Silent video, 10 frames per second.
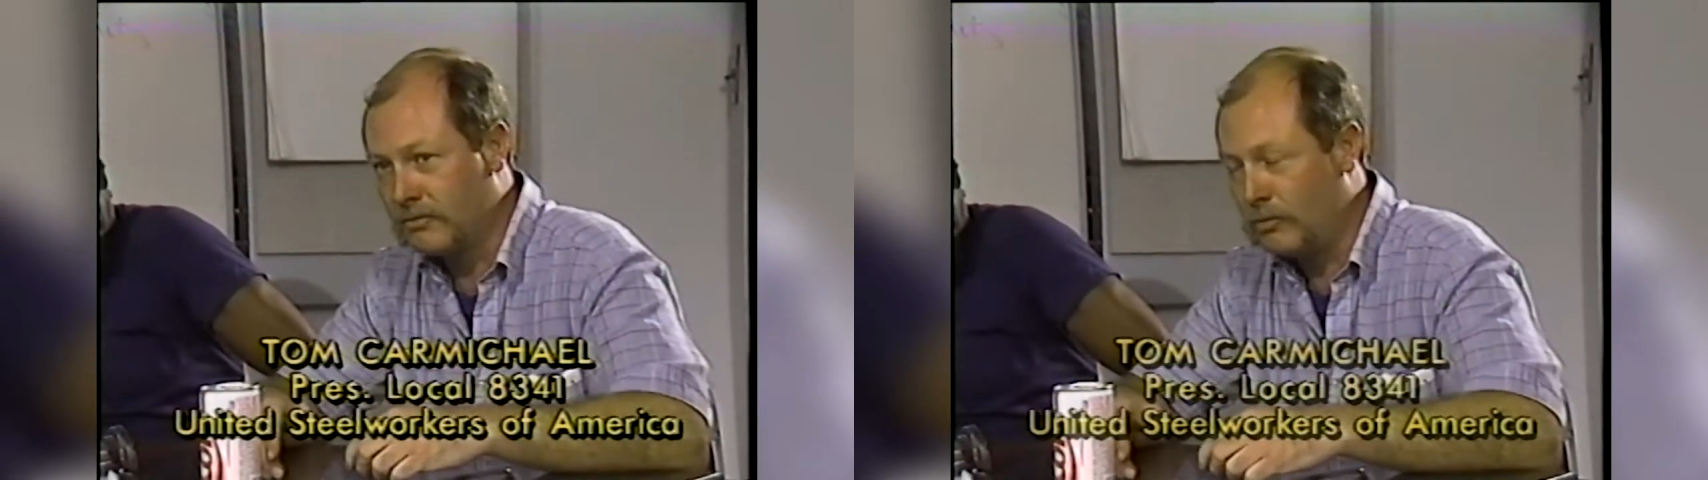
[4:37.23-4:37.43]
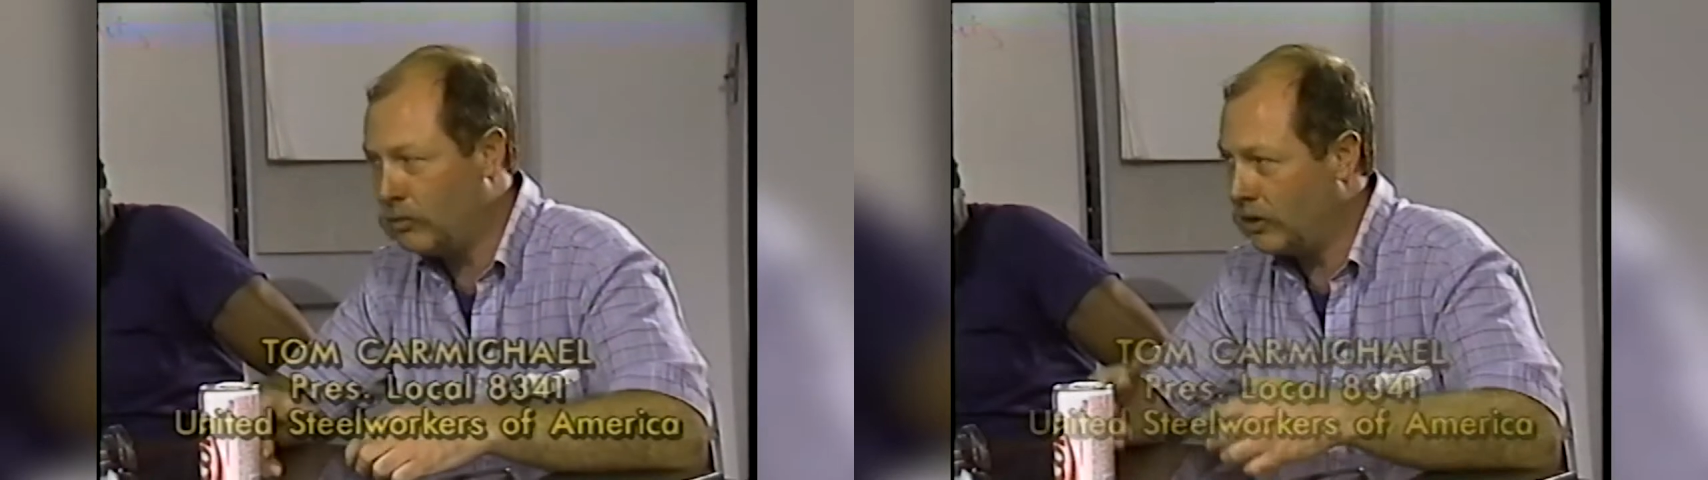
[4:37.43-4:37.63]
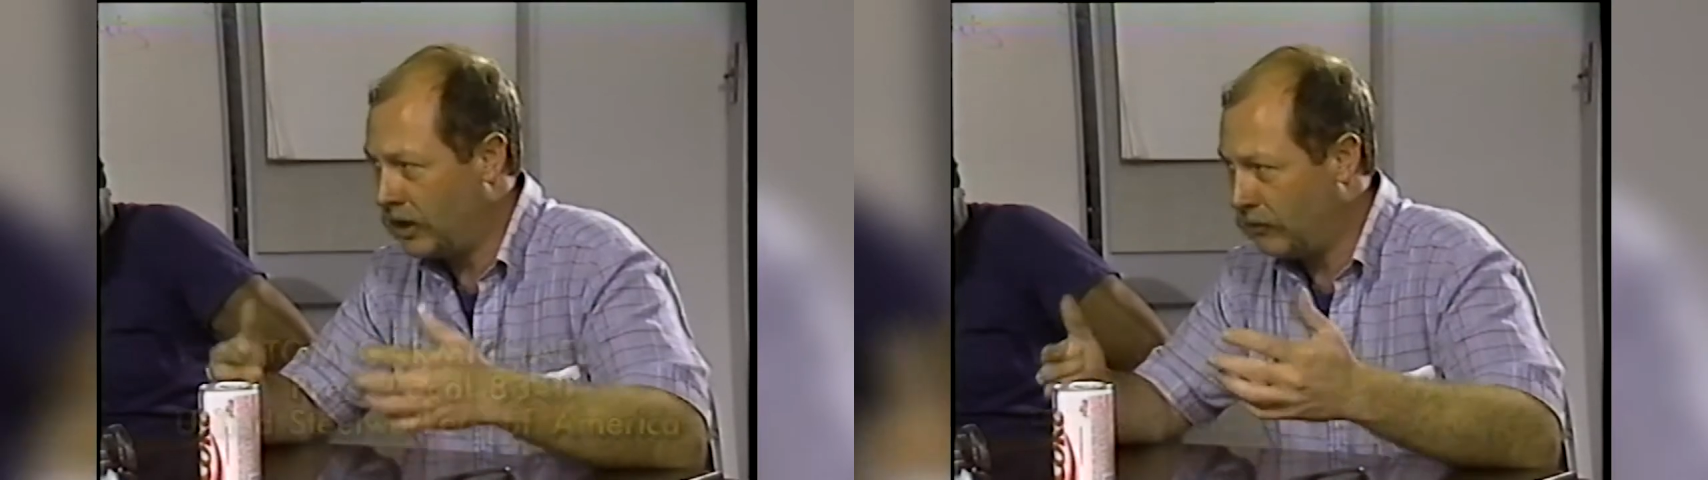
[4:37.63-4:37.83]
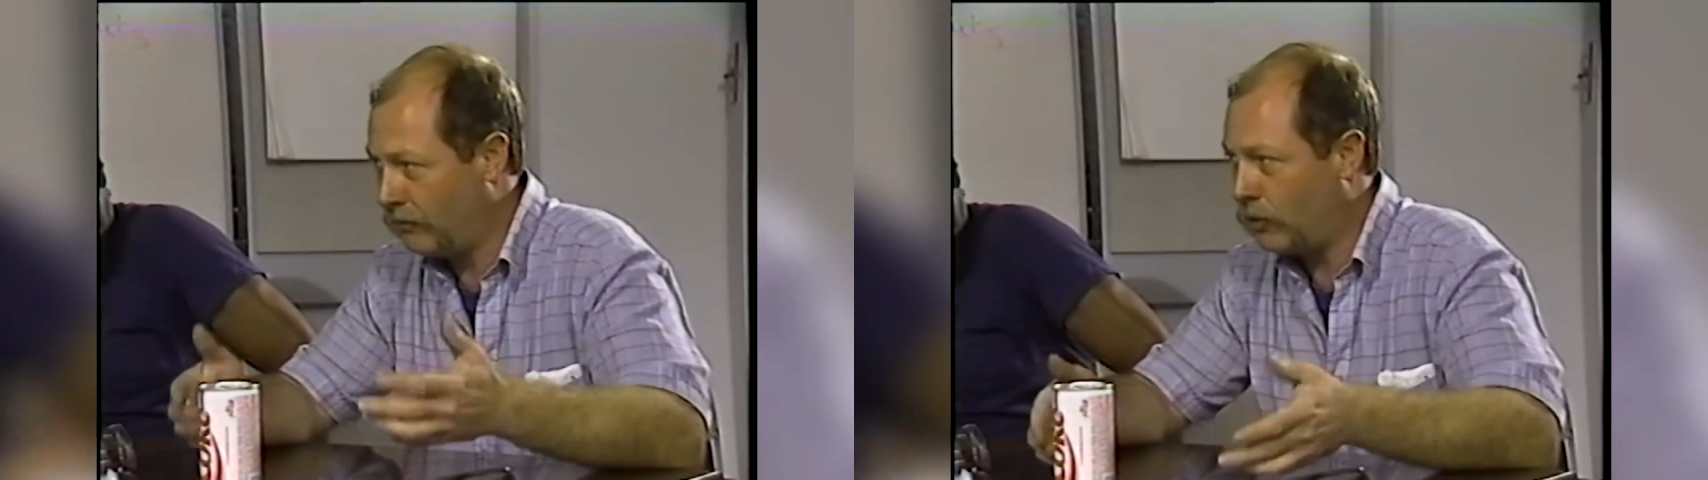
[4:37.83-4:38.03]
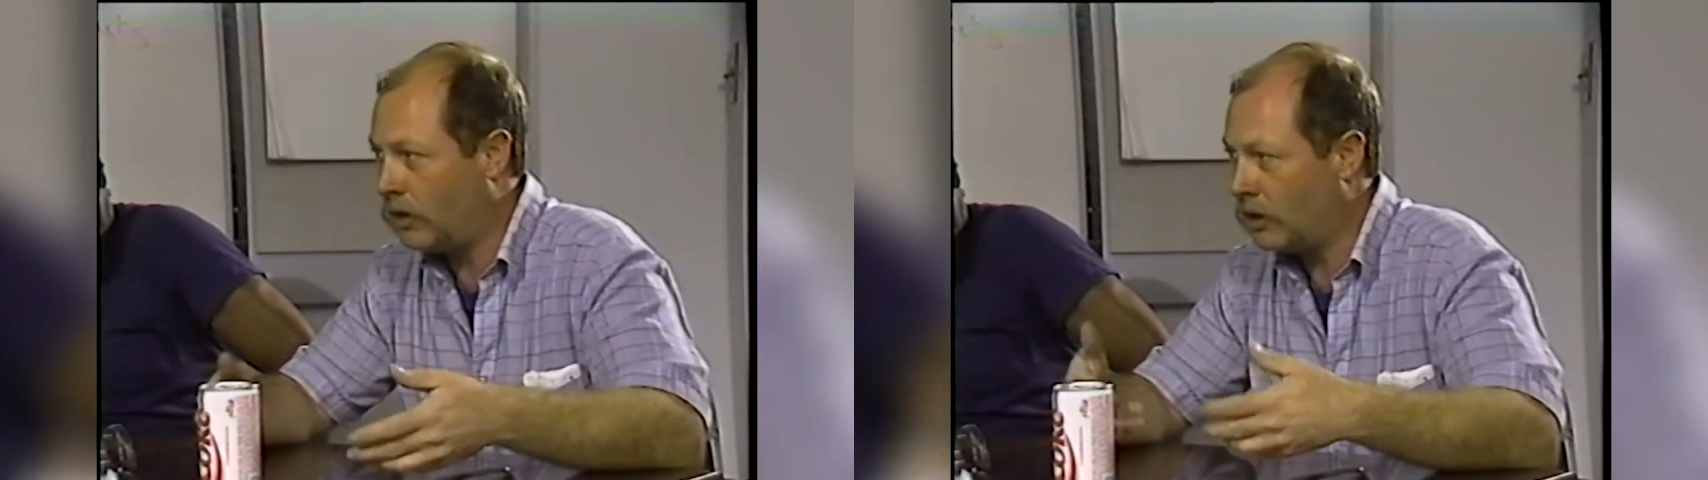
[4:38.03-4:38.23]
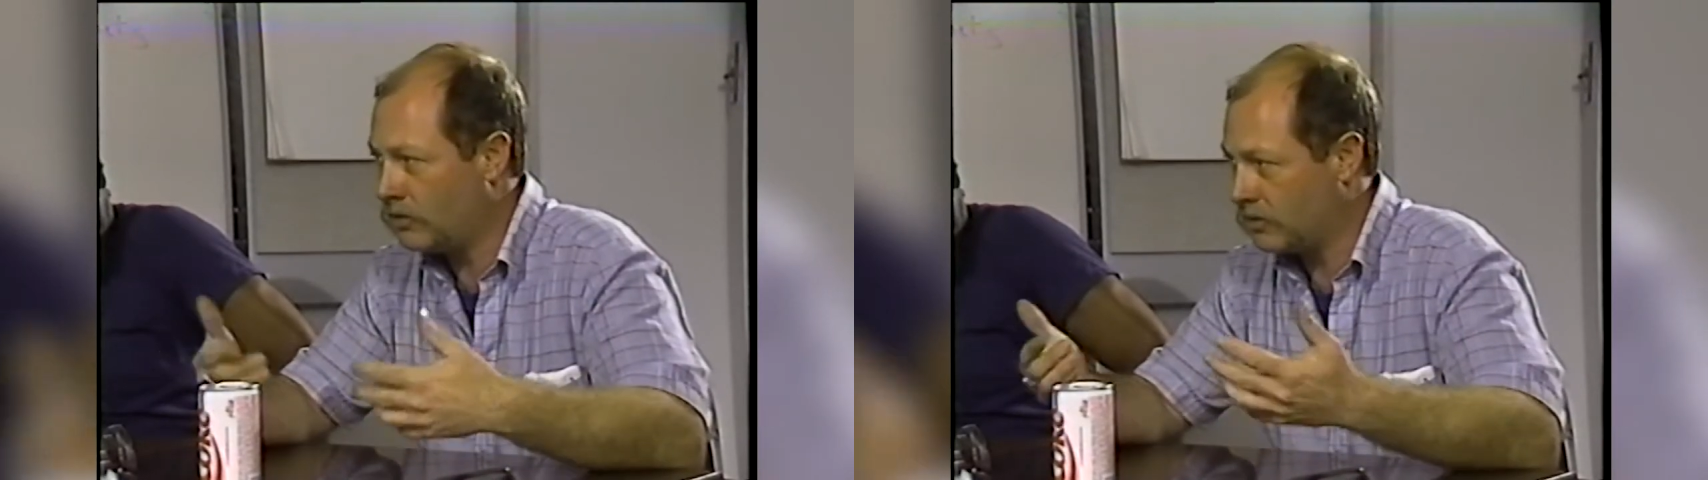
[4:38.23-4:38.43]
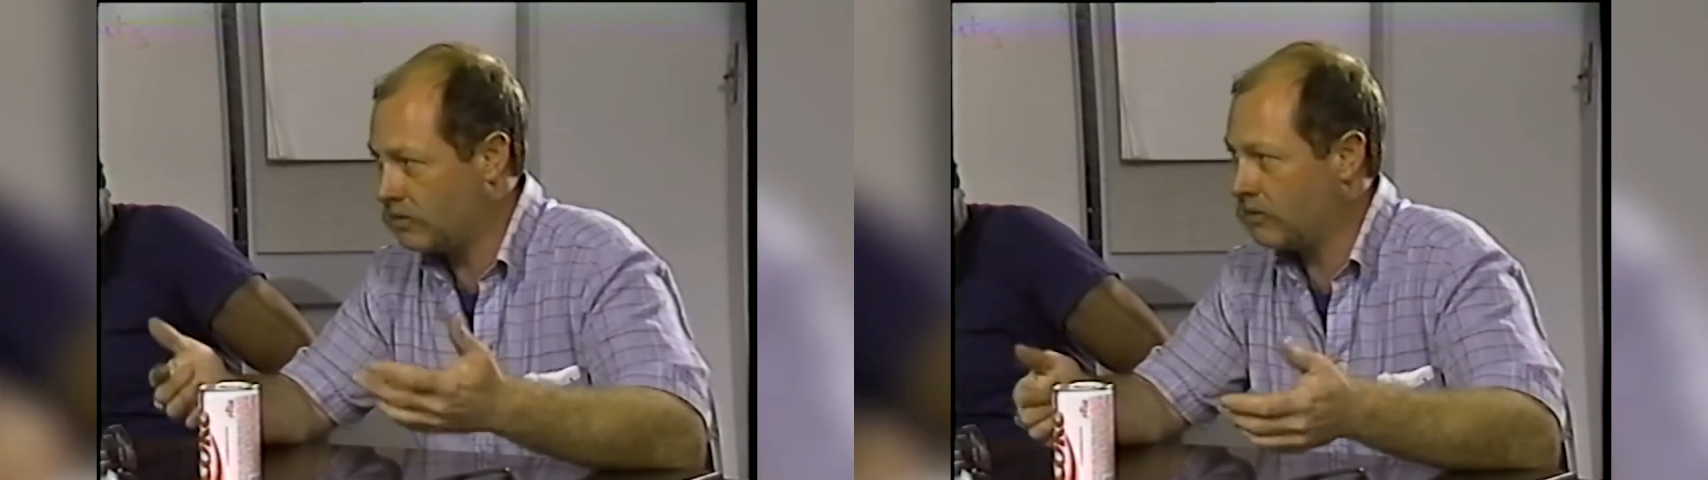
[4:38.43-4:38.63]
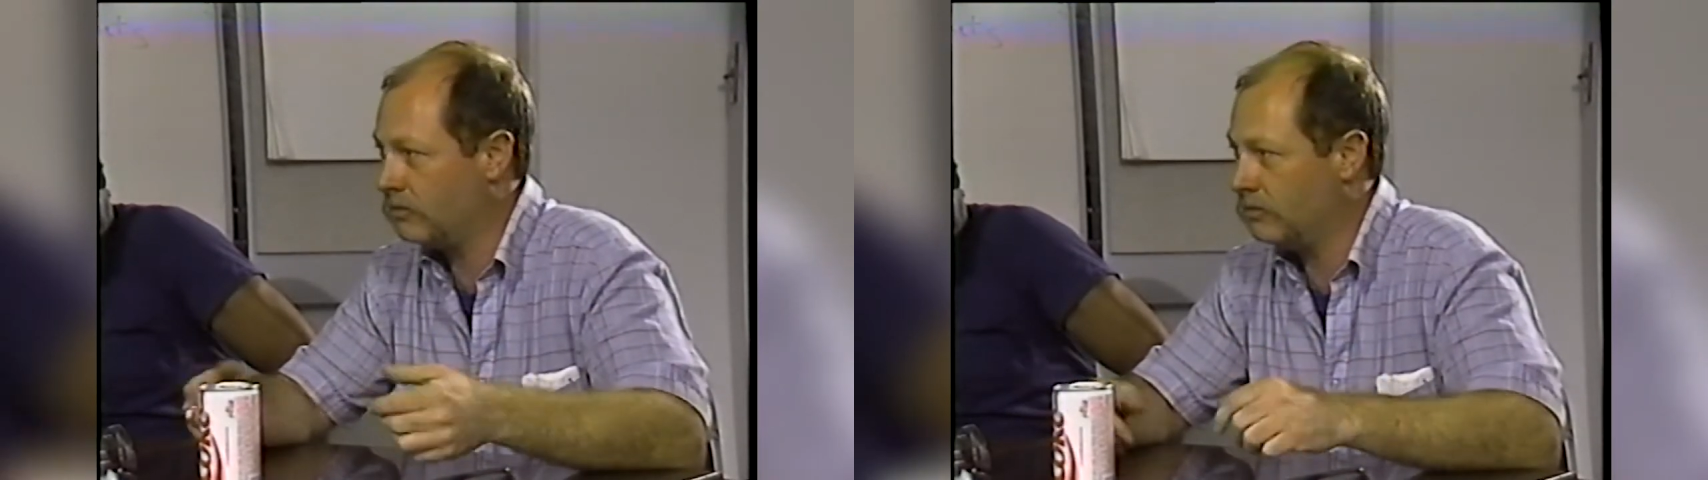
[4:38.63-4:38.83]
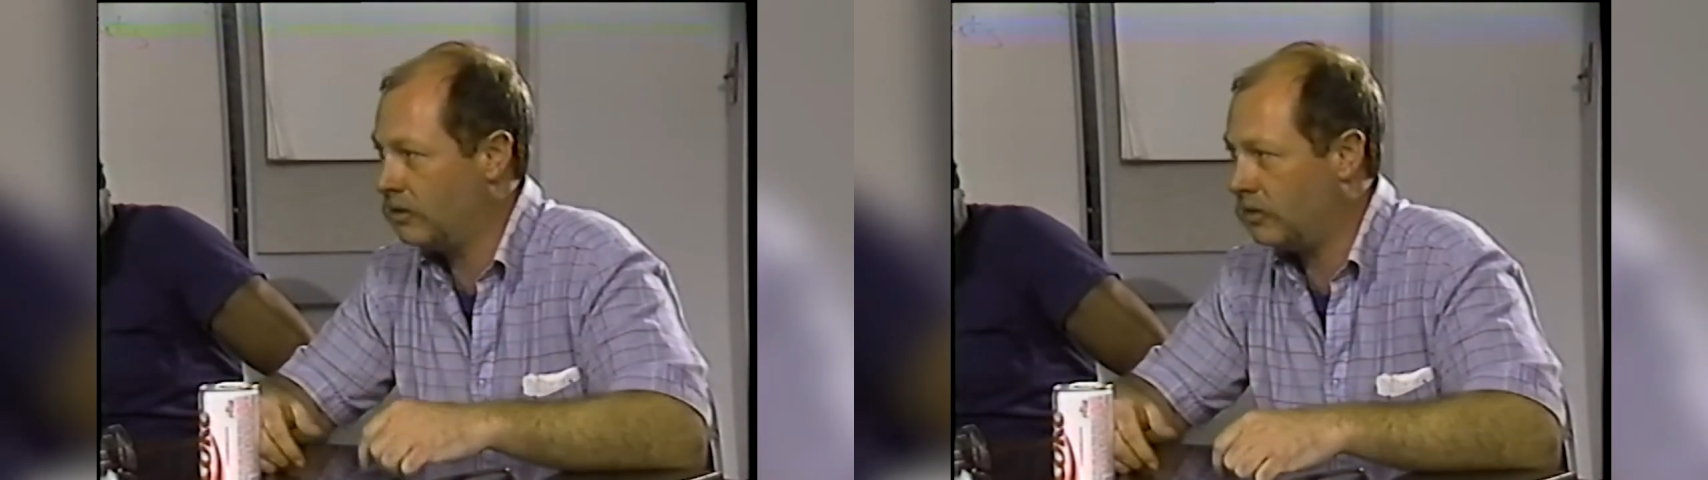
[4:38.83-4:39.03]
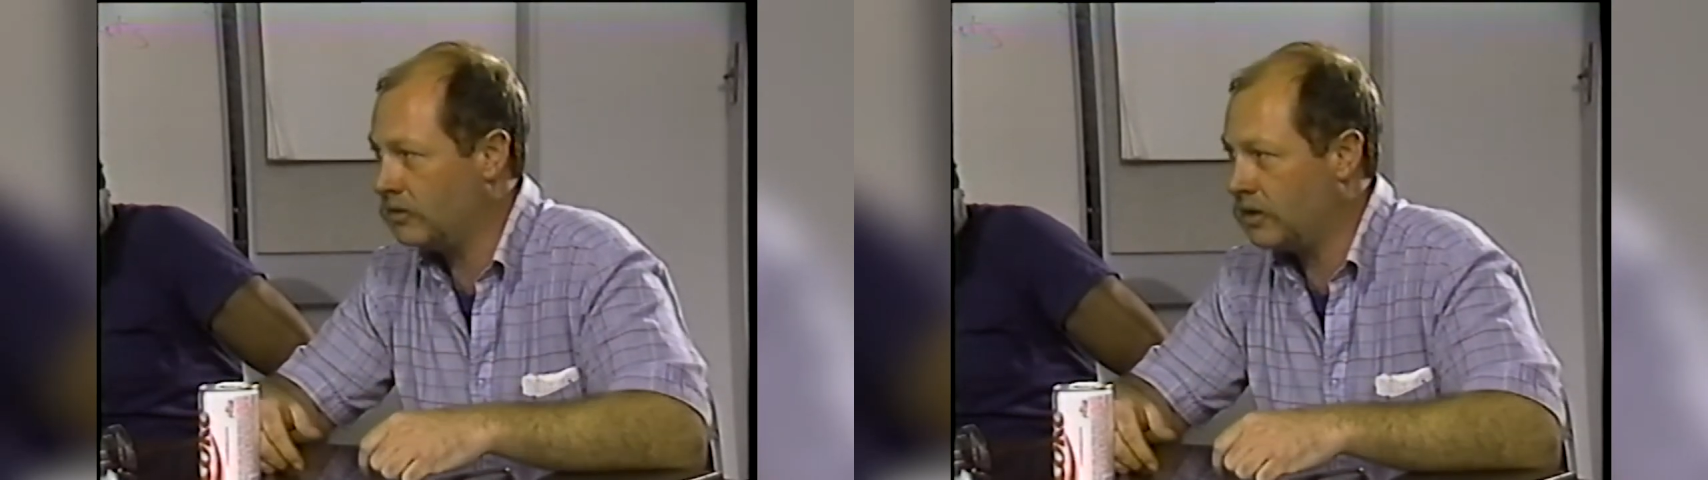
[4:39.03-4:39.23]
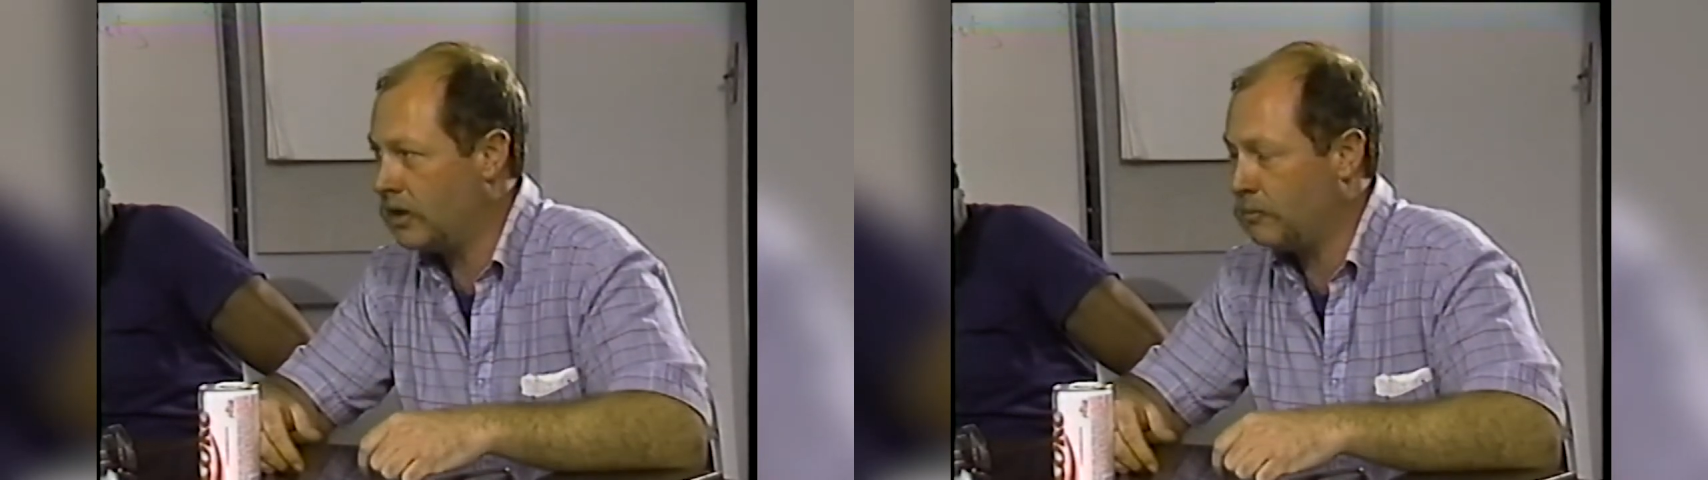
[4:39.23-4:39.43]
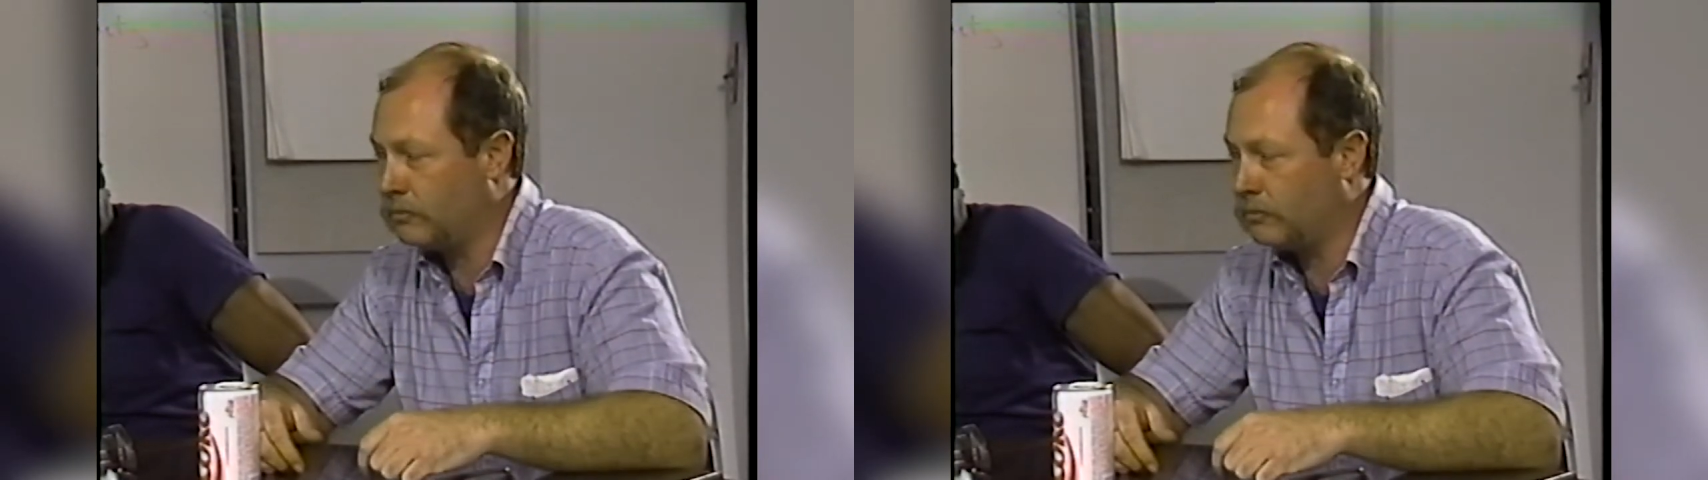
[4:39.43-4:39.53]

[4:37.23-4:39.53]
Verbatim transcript: We were getting full houses all the time.